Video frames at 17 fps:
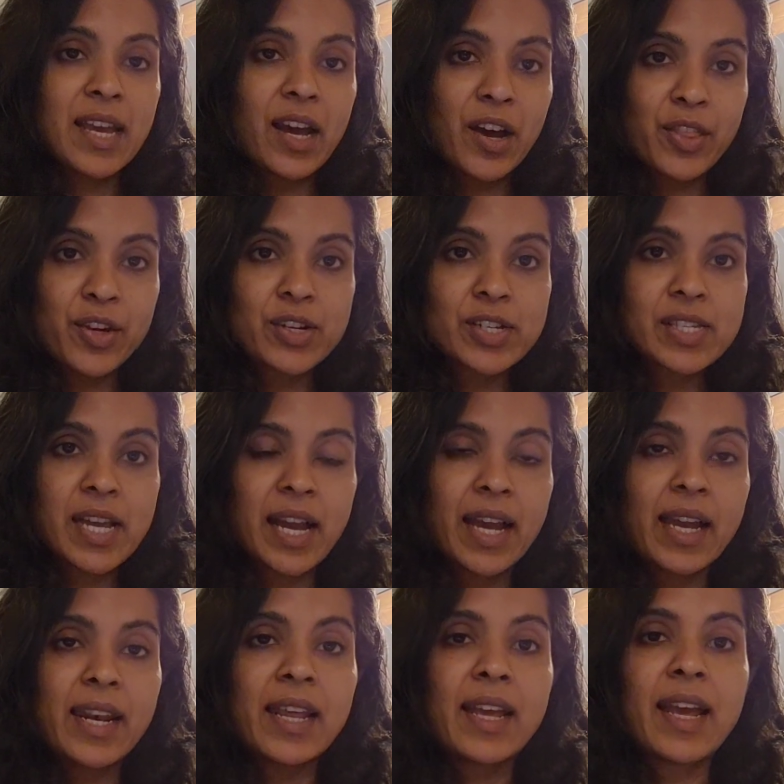the other
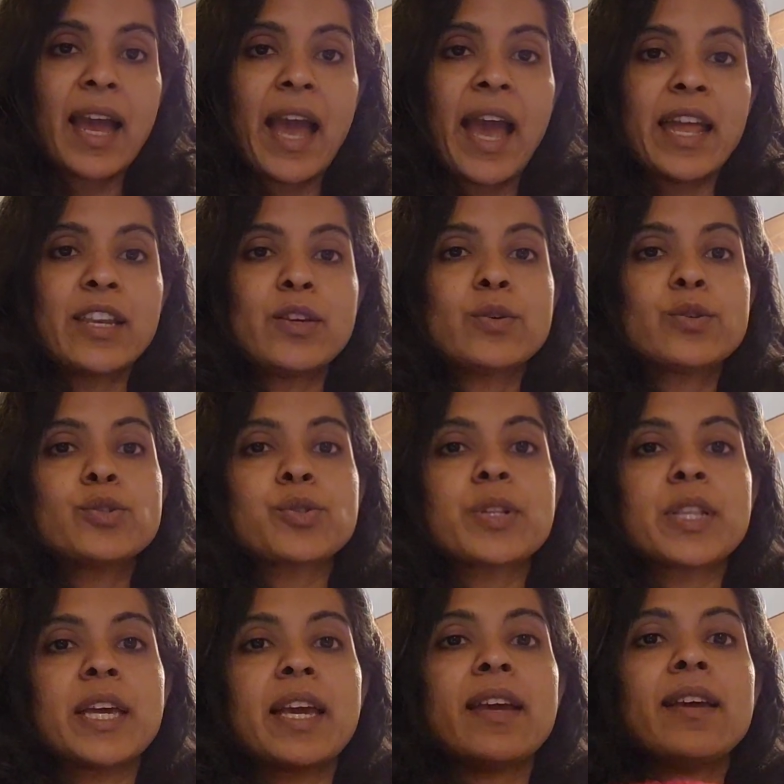side. And
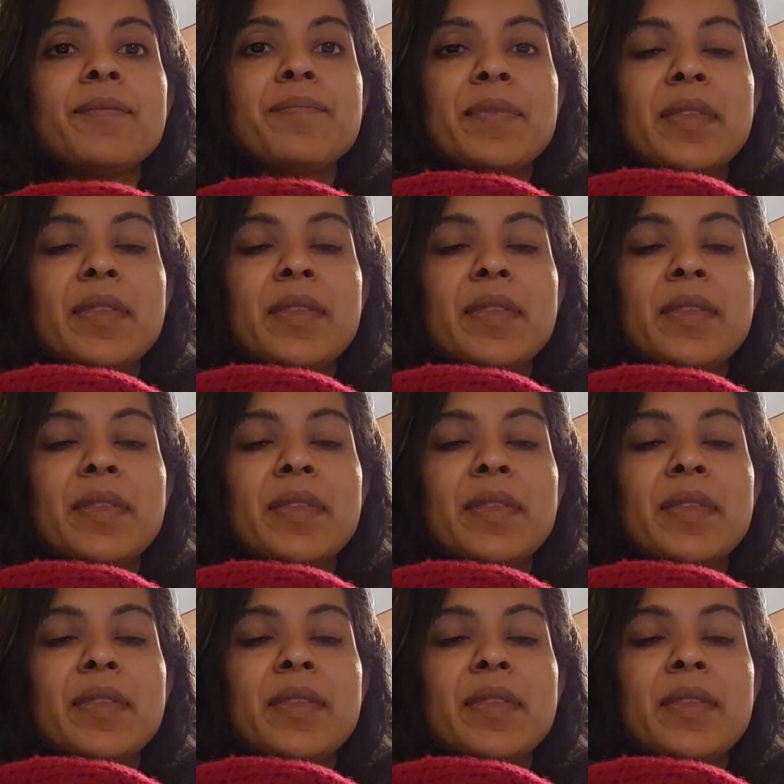usually,